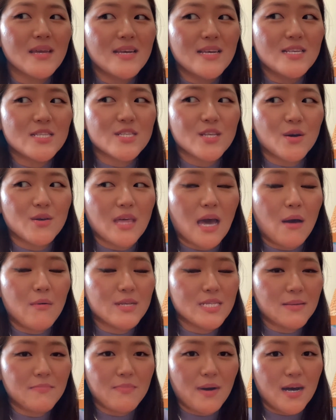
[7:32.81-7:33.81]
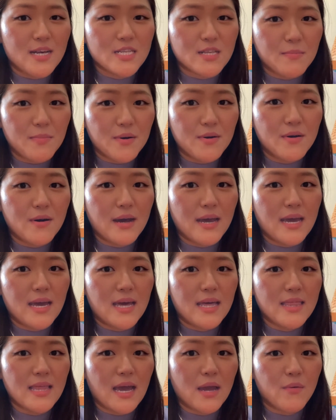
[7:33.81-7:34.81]
So that was impossible,
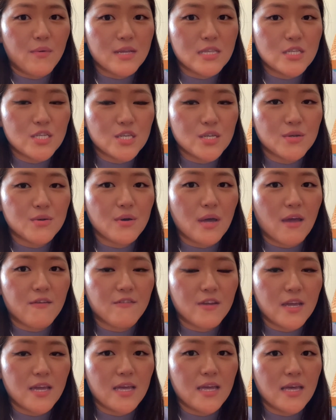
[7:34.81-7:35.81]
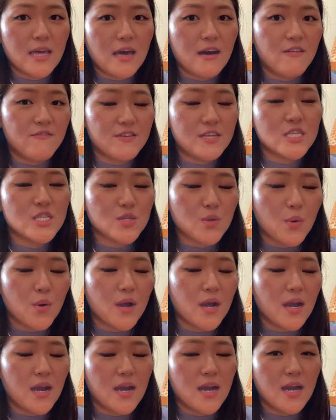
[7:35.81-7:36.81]
and I went to every LV
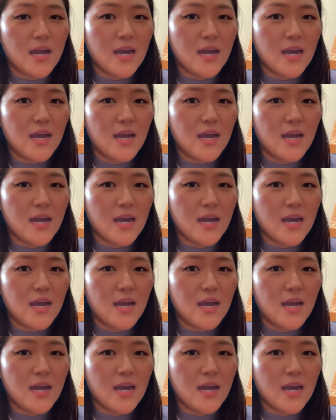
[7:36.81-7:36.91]
store